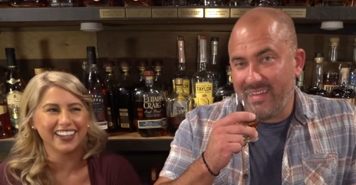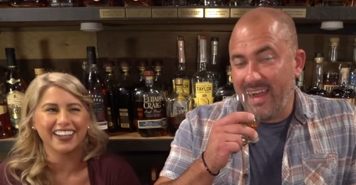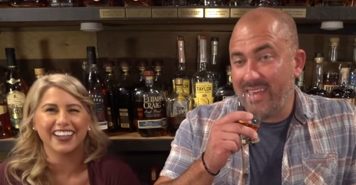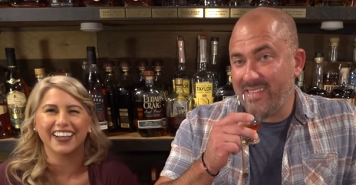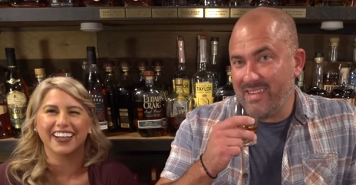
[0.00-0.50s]

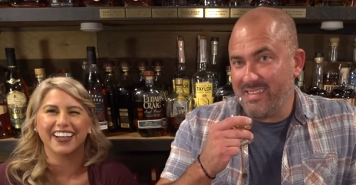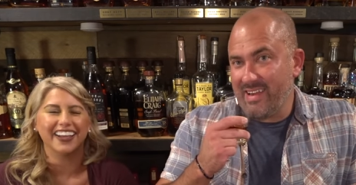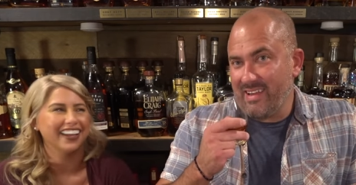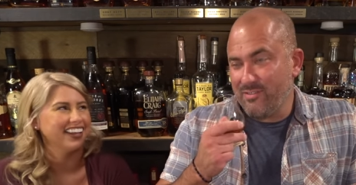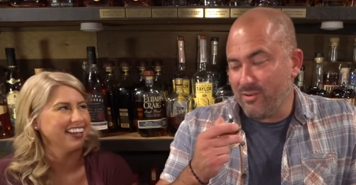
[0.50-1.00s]
Speaker 1: I think
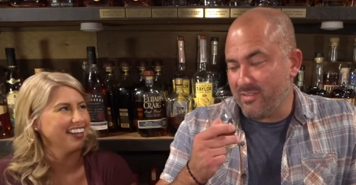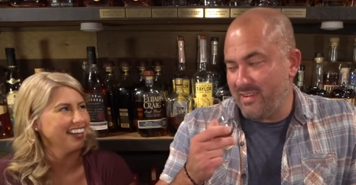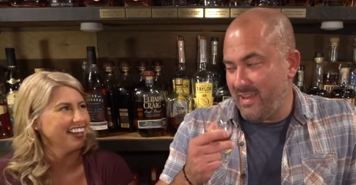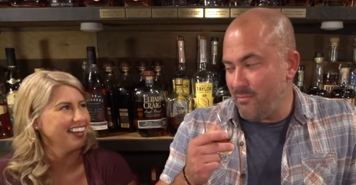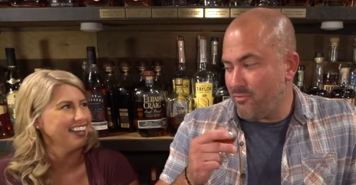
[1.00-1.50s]
that I took the
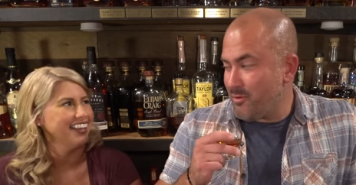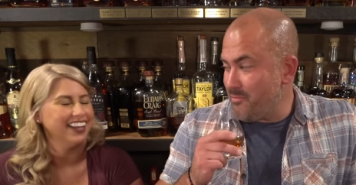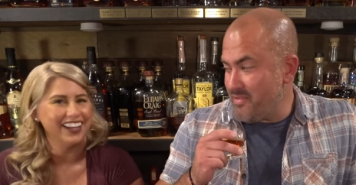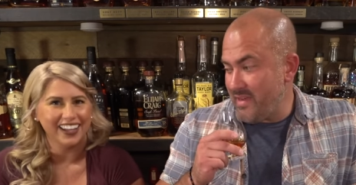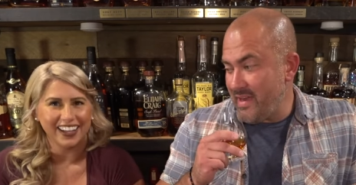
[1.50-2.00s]
name
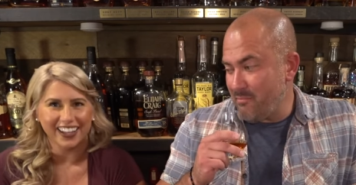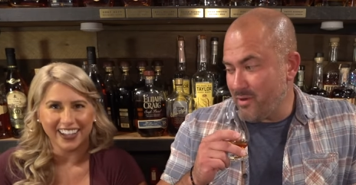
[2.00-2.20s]
from them